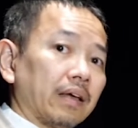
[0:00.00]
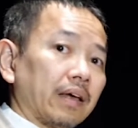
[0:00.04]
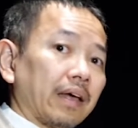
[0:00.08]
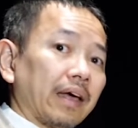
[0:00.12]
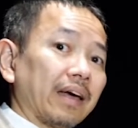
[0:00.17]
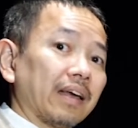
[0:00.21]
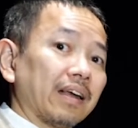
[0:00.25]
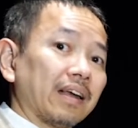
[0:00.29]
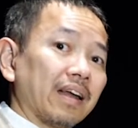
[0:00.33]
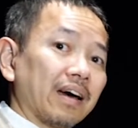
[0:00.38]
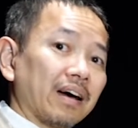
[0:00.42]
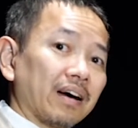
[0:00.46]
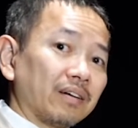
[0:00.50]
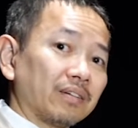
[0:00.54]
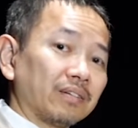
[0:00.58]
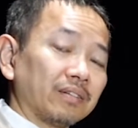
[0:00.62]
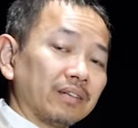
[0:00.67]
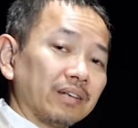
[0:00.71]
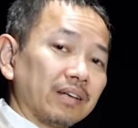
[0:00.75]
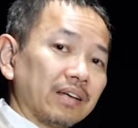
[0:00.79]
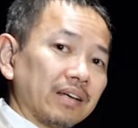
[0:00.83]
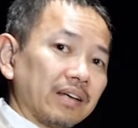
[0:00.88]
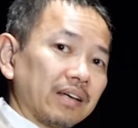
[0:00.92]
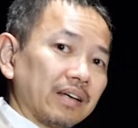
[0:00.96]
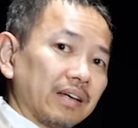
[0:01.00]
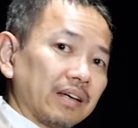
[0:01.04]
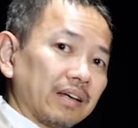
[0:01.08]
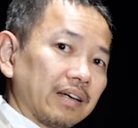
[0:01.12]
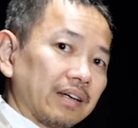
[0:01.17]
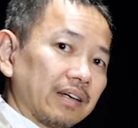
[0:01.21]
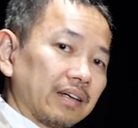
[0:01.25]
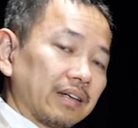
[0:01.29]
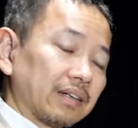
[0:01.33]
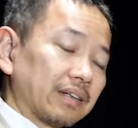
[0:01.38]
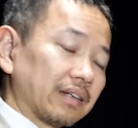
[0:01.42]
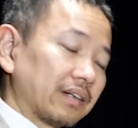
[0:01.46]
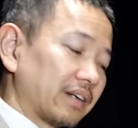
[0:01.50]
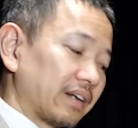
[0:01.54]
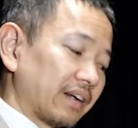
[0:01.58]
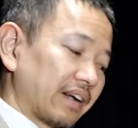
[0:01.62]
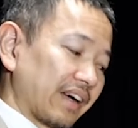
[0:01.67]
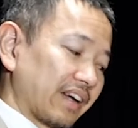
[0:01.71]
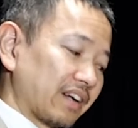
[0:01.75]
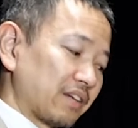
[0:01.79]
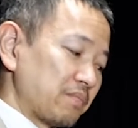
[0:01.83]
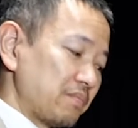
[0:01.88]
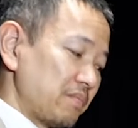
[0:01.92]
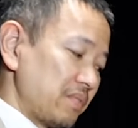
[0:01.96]
And now
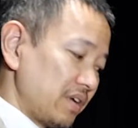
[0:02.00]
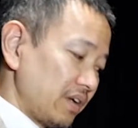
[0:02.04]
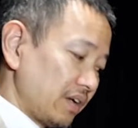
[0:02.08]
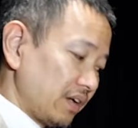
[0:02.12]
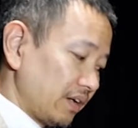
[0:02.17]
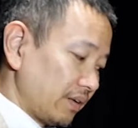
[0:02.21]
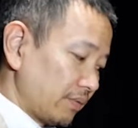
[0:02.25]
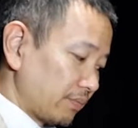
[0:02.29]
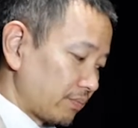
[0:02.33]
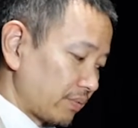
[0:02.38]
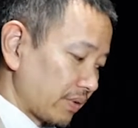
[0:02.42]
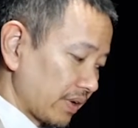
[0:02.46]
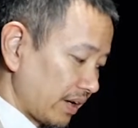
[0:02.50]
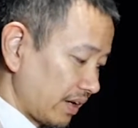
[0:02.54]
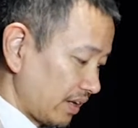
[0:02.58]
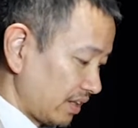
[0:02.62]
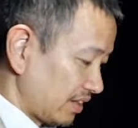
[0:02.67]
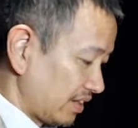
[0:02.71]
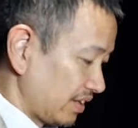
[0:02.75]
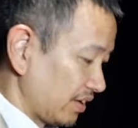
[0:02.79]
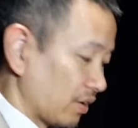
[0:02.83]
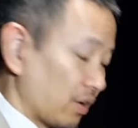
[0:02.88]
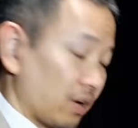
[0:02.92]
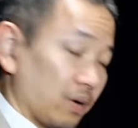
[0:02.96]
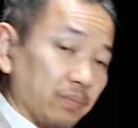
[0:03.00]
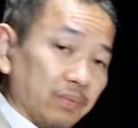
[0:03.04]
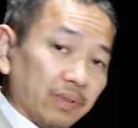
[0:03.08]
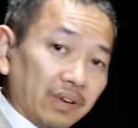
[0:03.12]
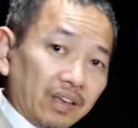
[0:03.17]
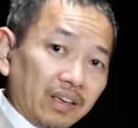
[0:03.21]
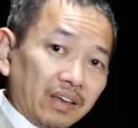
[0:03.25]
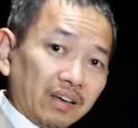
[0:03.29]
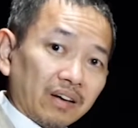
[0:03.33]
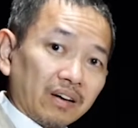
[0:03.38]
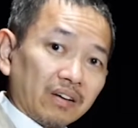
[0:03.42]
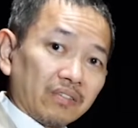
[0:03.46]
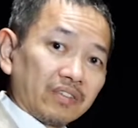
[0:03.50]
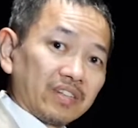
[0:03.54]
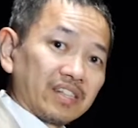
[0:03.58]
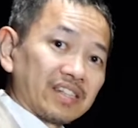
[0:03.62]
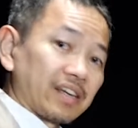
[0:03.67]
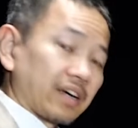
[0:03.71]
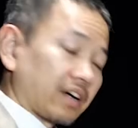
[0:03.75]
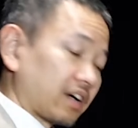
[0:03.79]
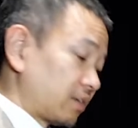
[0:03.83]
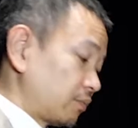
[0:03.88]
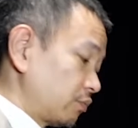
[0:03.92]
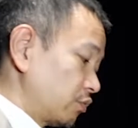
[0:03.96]
let me play the opening of the
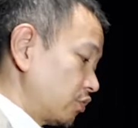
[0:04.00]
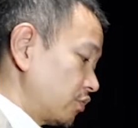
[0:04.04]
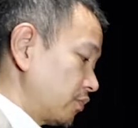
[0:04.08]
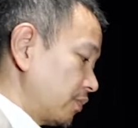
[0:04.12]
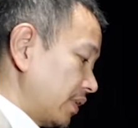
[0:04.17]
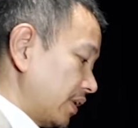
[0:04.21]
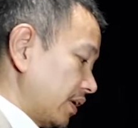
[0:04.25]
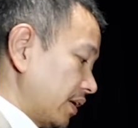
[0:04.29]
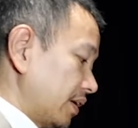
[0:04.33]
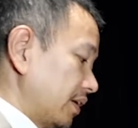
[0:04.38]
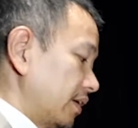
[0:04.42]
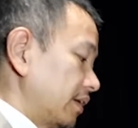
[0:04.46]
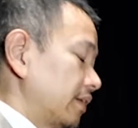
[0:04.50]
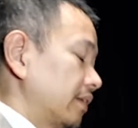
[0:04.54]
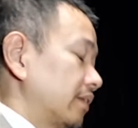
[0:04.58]
second movement.